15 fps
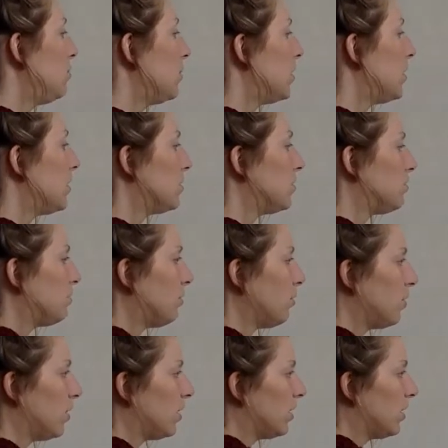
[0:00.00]
plus
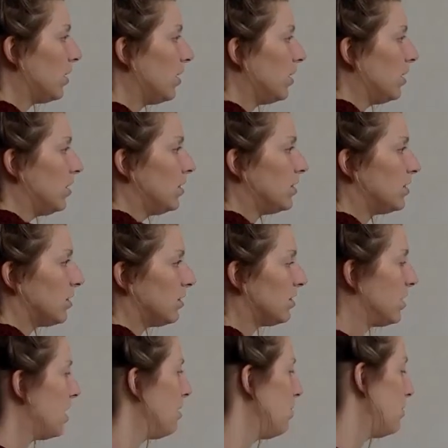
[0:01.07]
4. So
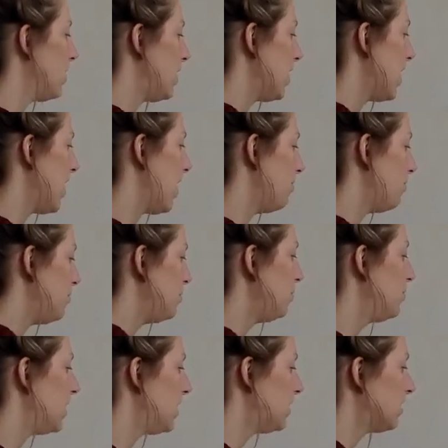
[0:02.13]
same thing. I have 2
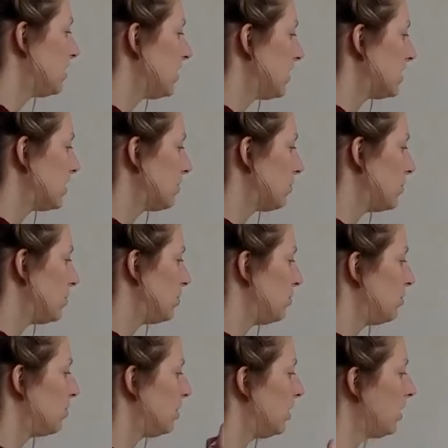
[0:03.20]
10 sticks and 1, 2,
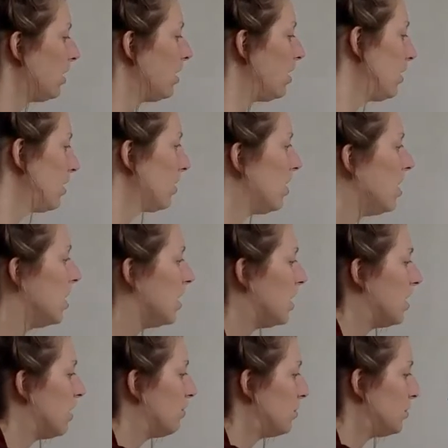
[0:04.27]
3. And I
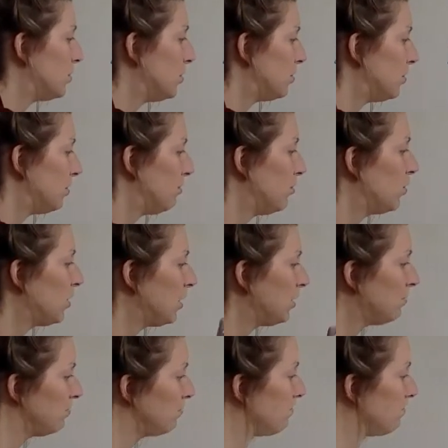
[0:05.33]
have 1, 2, 3, 4.